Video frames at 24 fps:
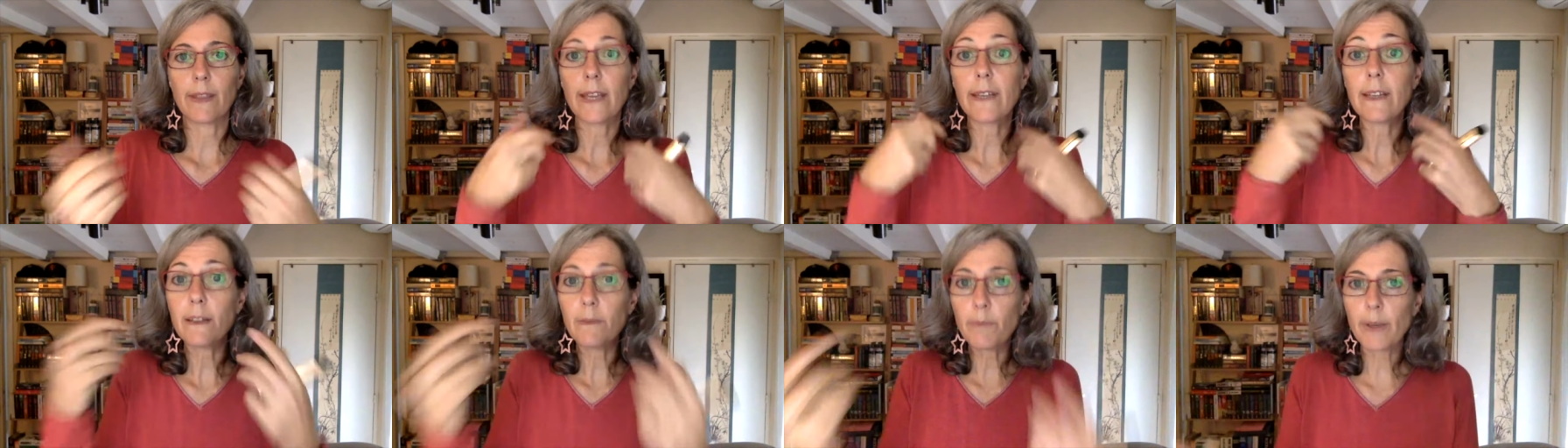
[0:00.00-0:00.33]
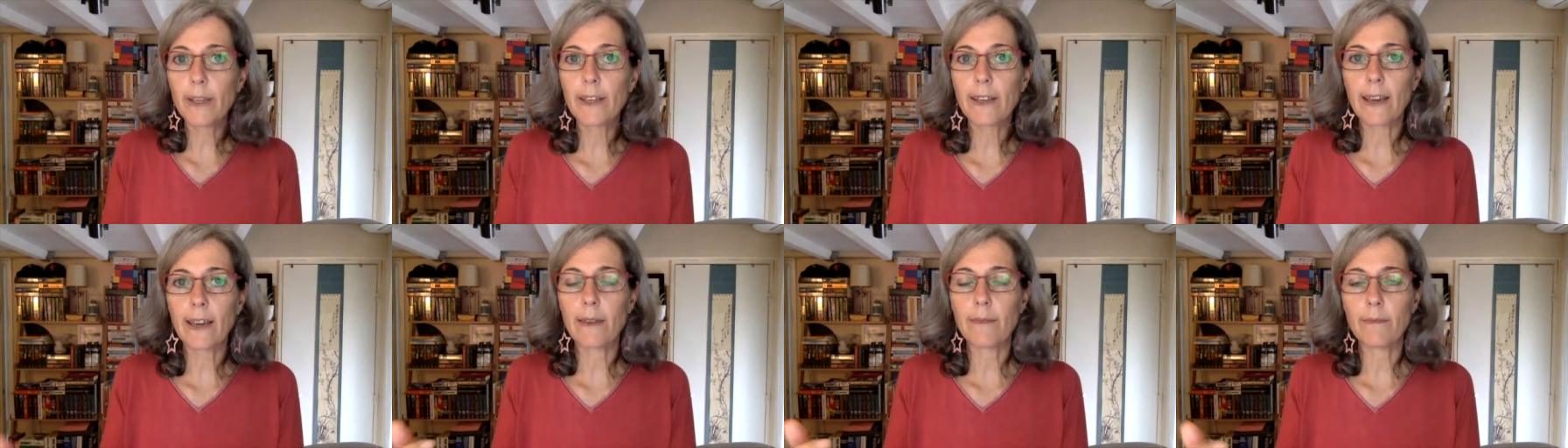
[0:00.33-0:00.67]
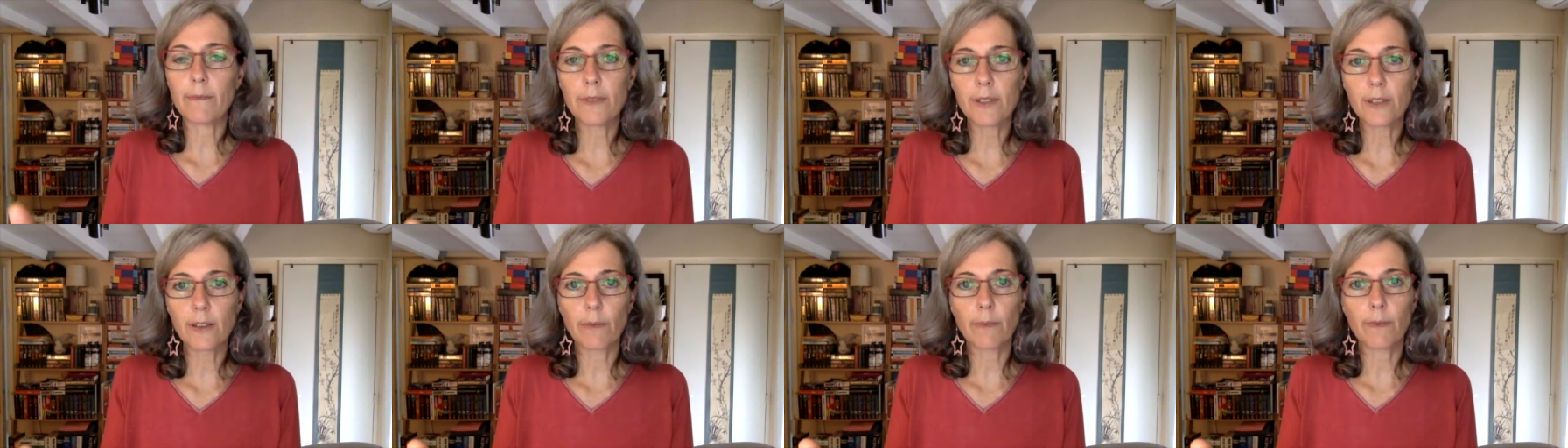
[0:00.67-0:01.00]
then it
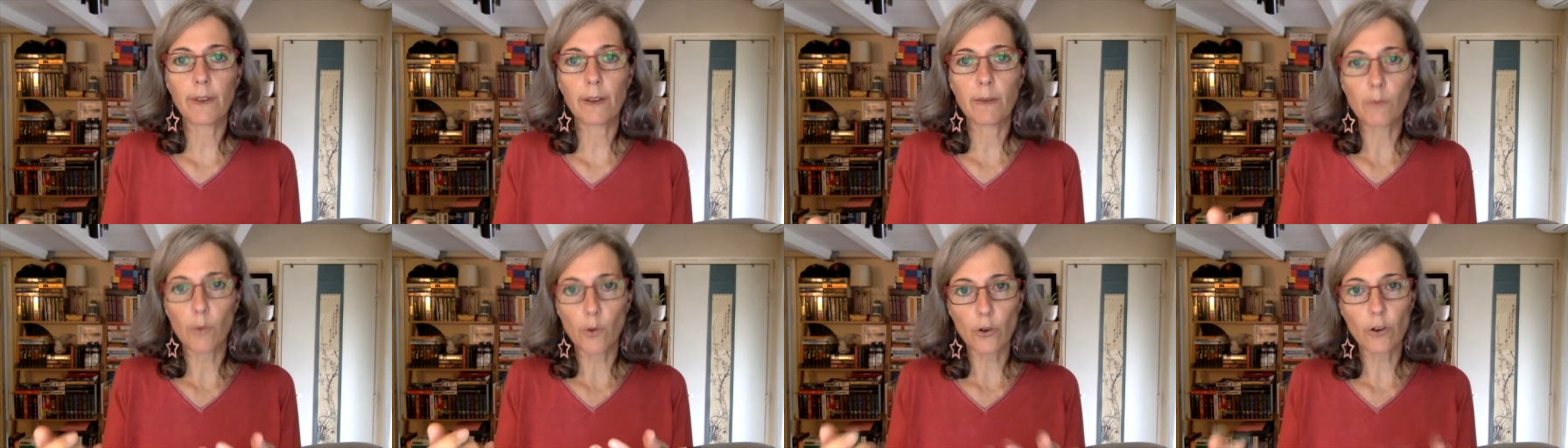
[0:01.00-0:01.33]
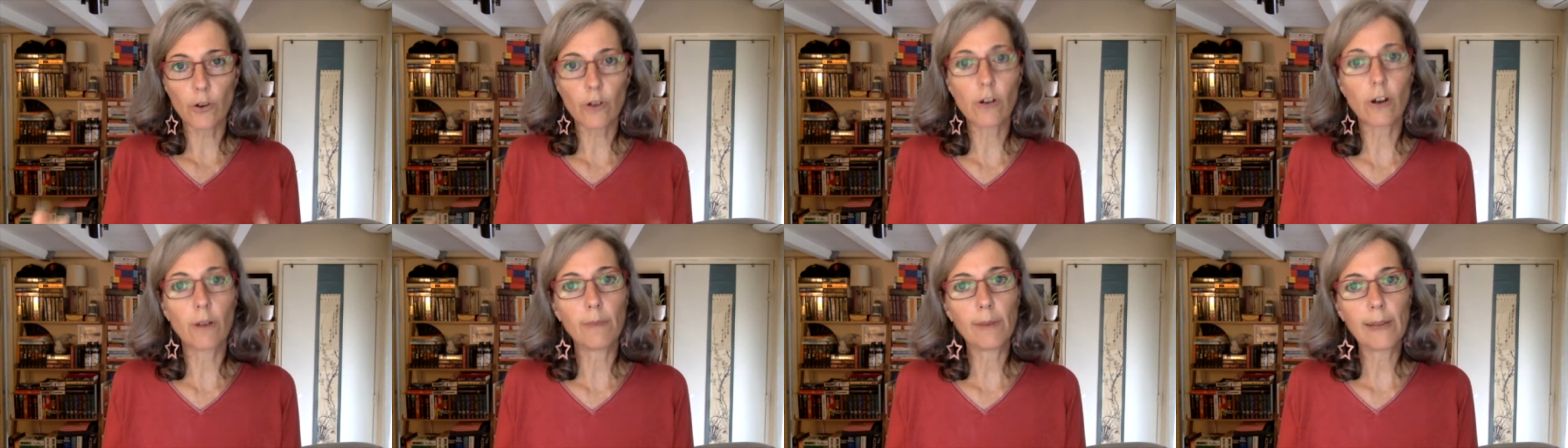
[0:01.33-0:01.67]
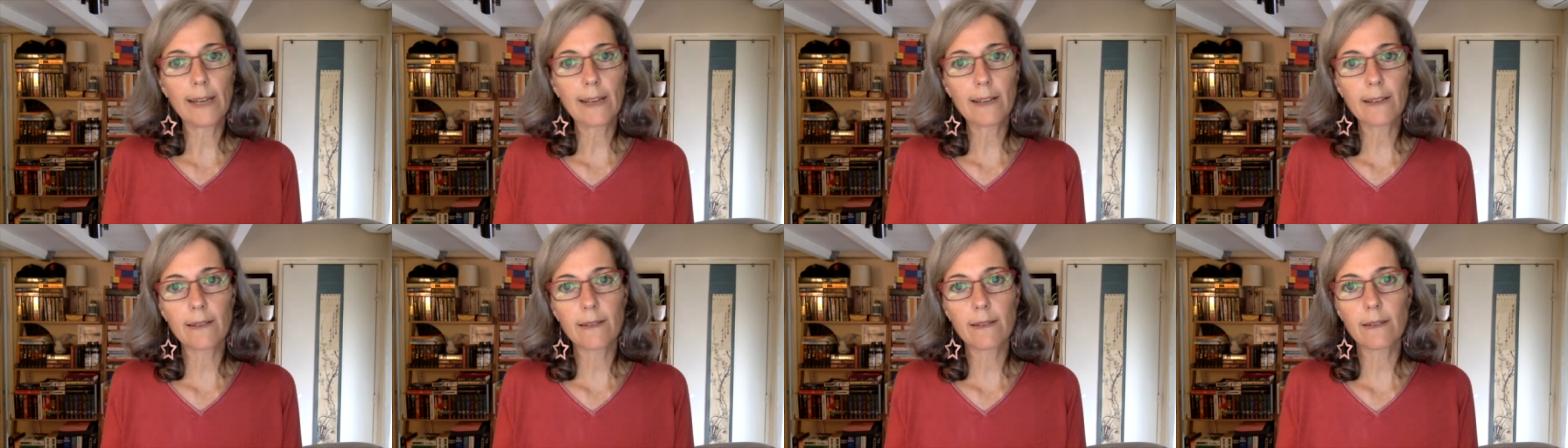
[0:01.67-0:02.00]
became something more
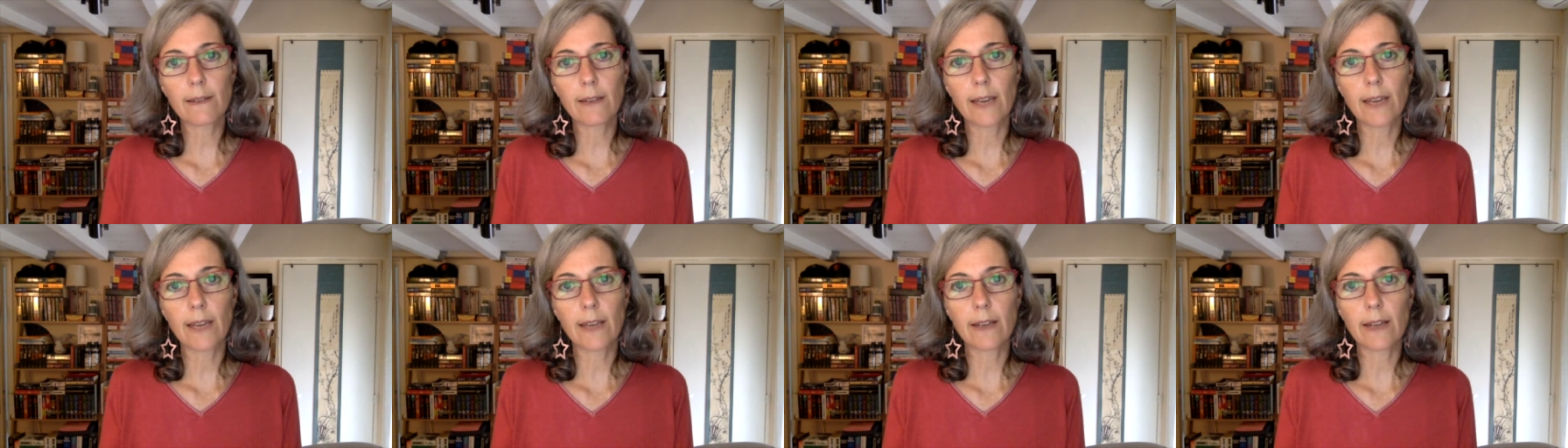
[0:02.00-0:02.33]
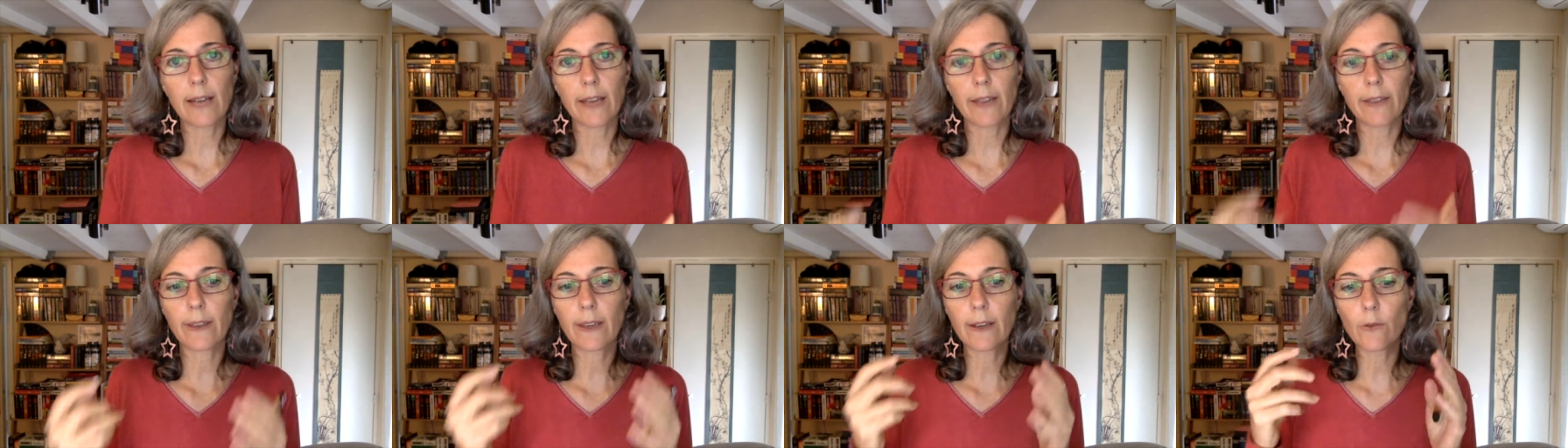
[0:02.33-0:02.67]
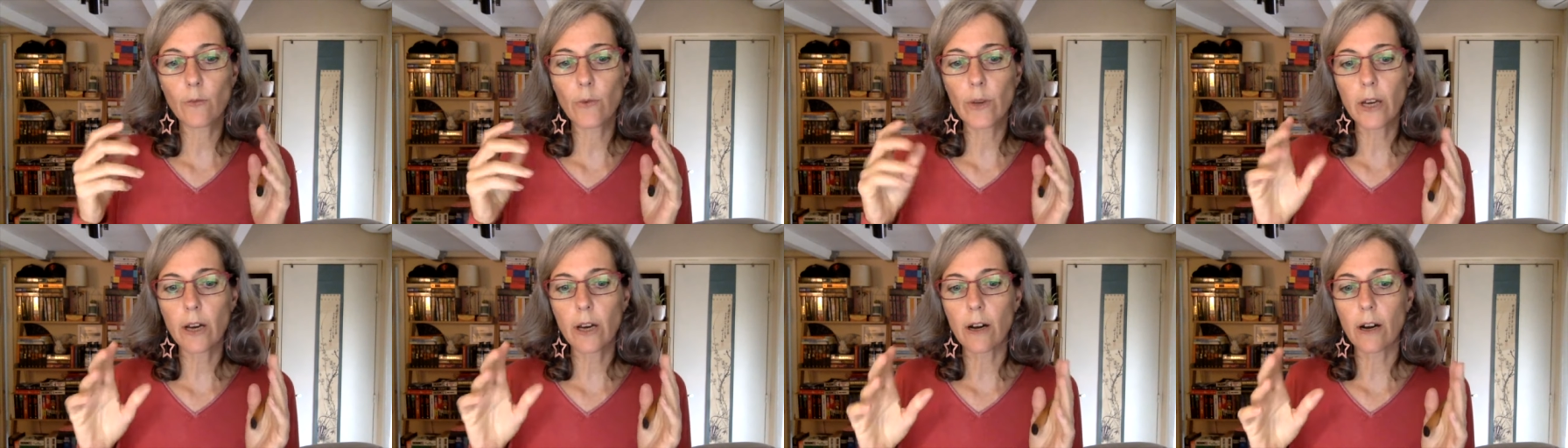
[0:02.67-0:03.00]
complex and i think
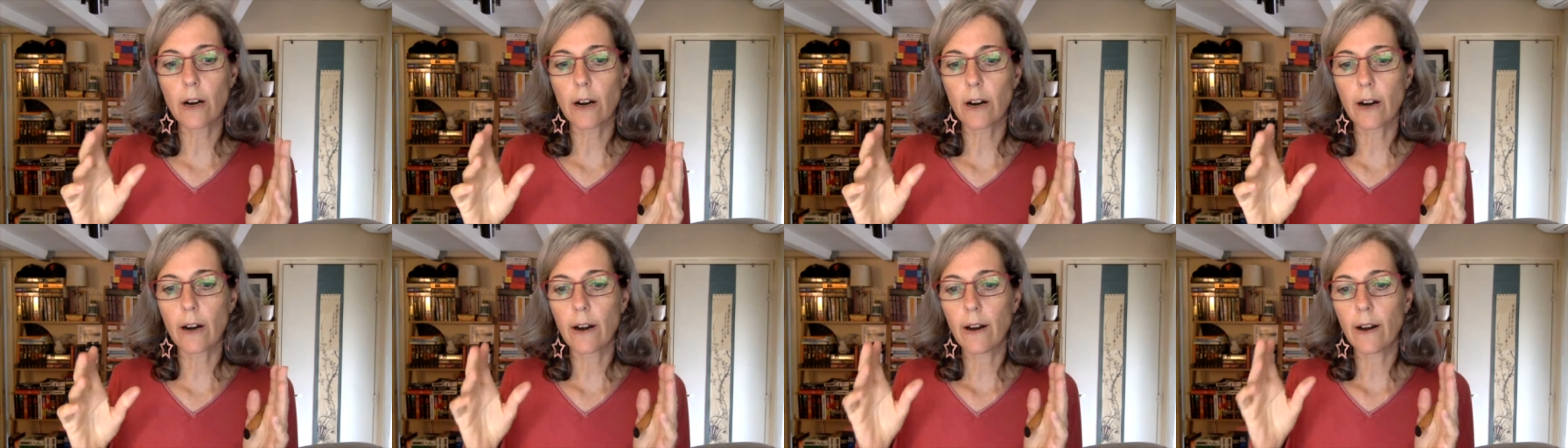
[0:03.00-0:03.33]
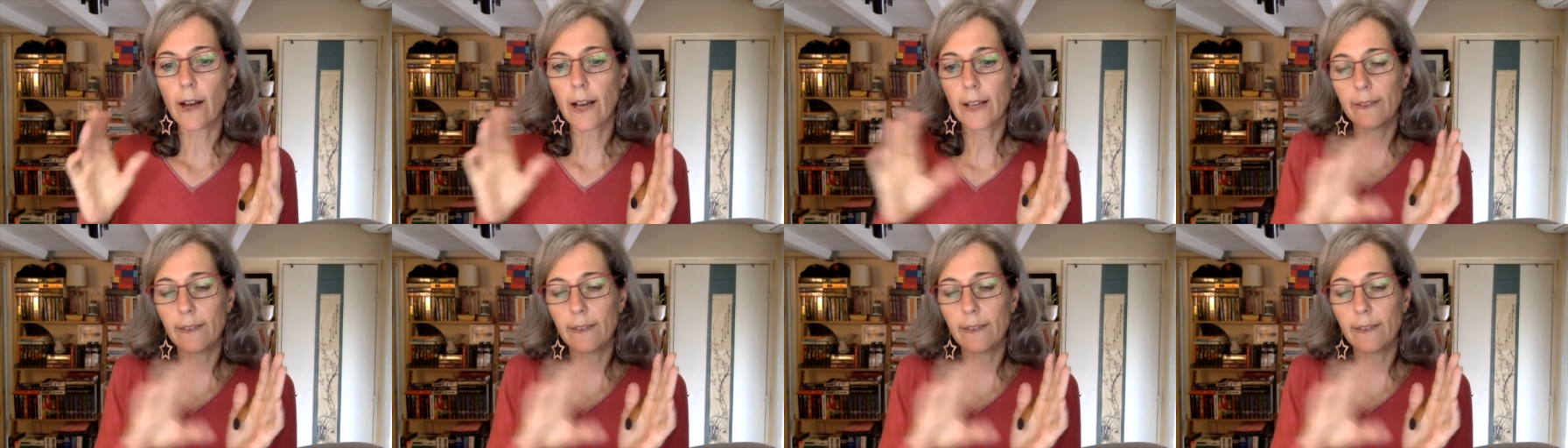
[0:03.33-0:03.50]
we are